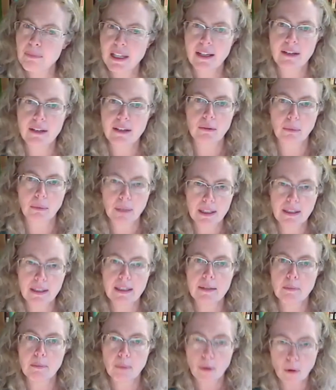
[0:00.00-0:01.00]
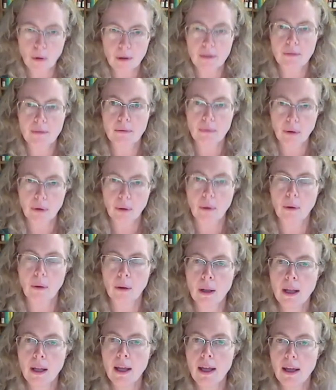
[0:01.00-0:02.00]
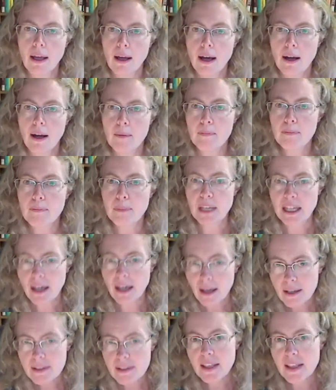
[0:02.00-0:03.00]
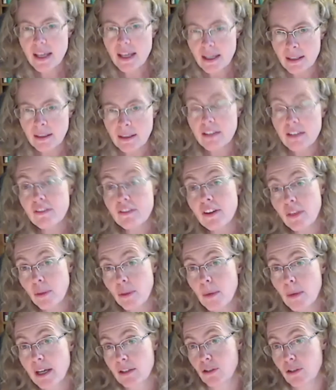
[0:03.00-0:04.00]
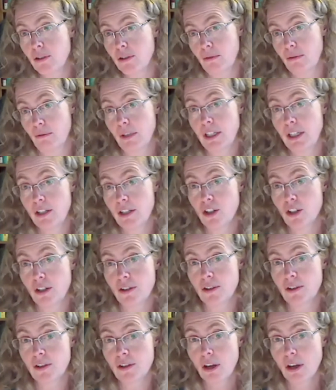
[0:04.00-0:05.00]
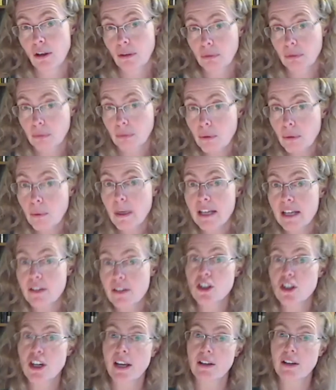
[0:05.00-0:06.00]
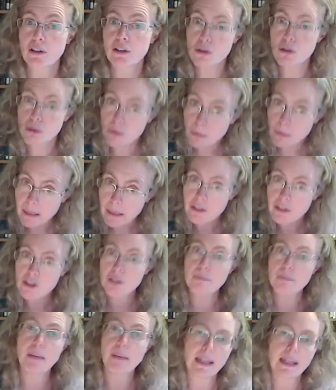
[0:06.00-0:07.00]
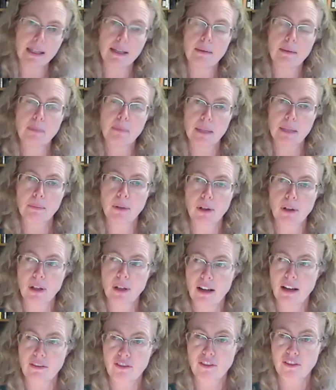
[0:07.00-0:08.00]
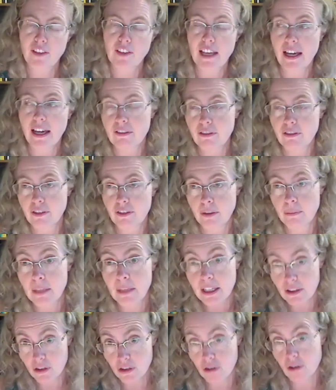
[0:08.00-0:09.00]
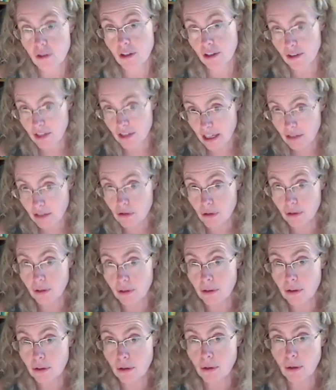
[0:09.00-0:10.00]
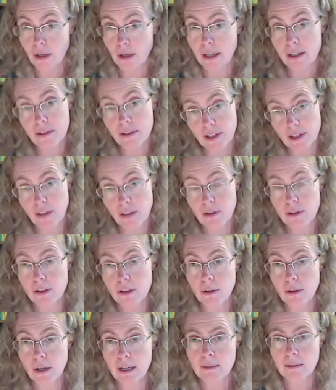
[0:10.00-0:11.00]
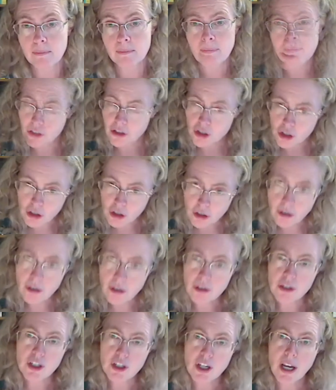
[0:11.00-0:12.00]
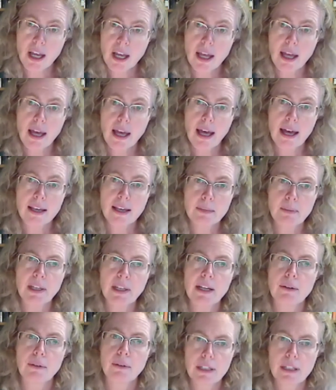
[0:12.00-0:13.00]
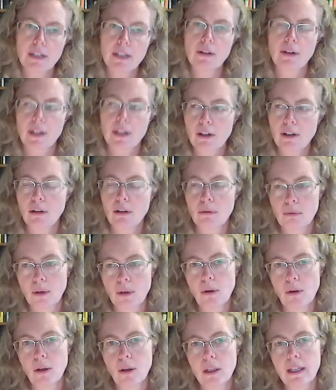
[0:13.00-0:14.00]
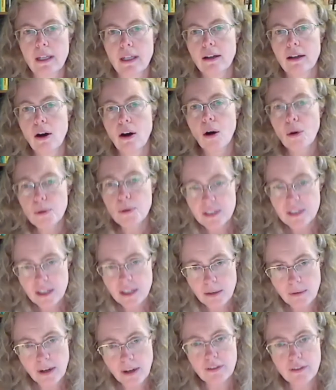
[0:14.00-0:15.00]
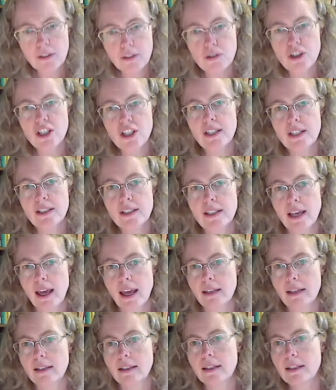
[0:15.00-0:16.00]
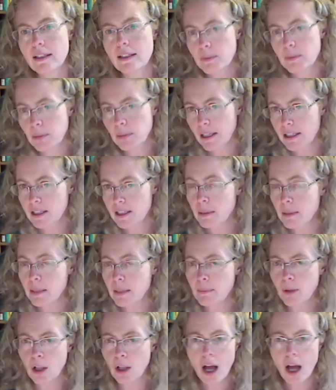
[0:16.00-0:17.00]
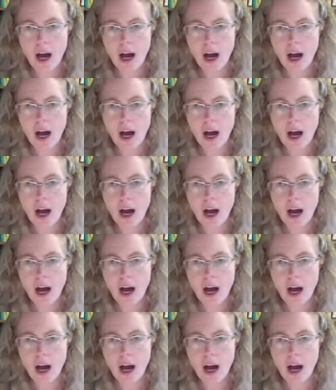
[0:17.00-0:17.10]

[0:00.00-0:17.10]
played a really important role because they live in the Western regions through which and to which many people have fled from Eastern and Central Ukraine and Southern Ukraine. The Church has played a really critical role in hosting refugees and displaced people